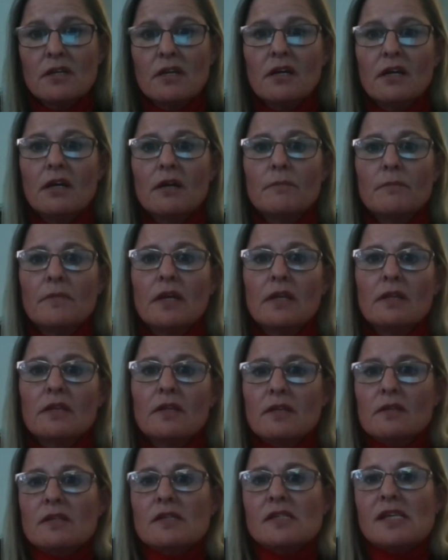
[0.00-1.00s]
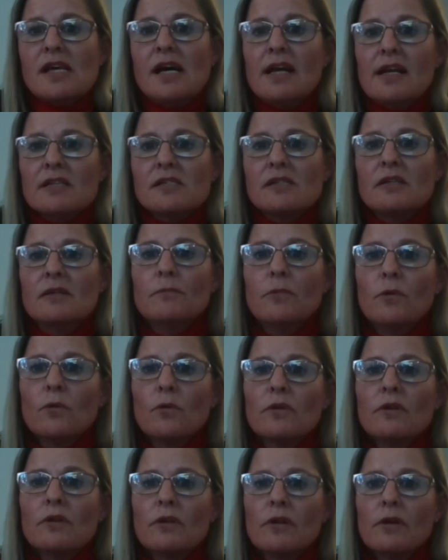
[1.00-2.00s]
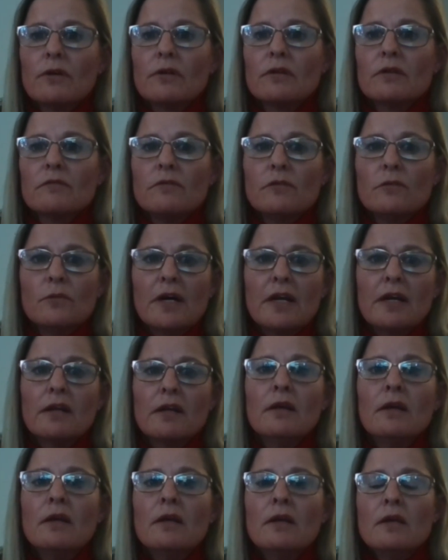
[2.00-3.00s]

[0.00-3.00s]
And then this highlights an important note that, for one,